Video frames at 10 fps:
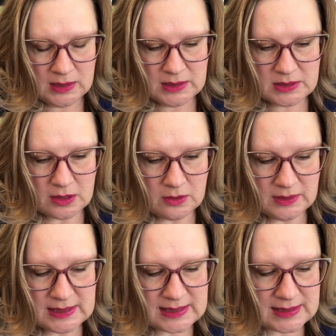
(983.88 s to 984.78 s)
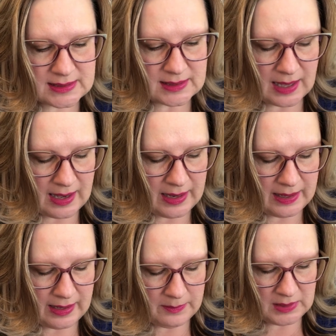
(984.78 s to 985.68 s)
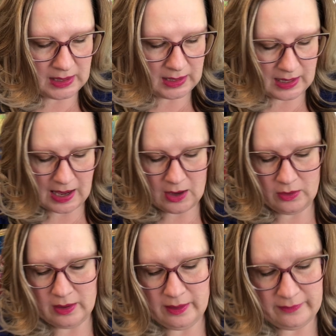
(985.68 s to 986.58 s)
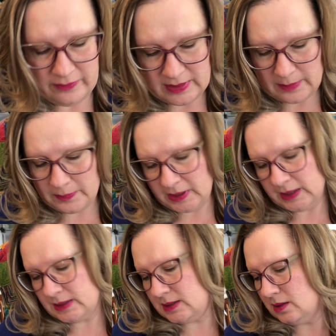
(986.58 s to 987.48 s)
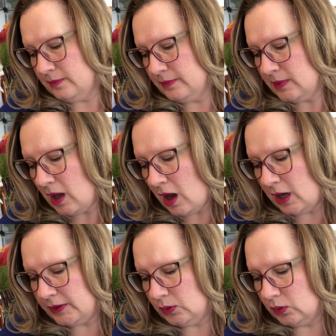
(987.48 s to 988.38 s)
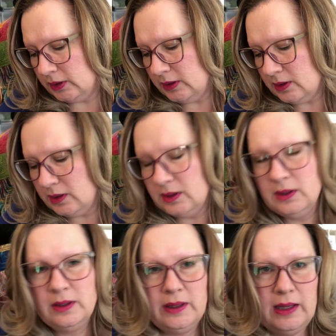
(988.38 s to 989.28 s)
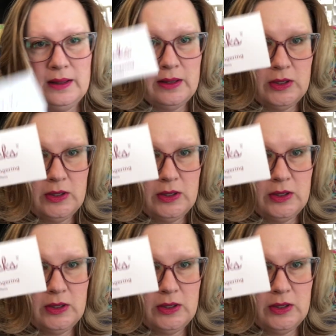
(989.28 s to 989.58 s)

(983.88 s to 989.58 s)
So this is, I am knitting out of Knit Picks Hawthorne in the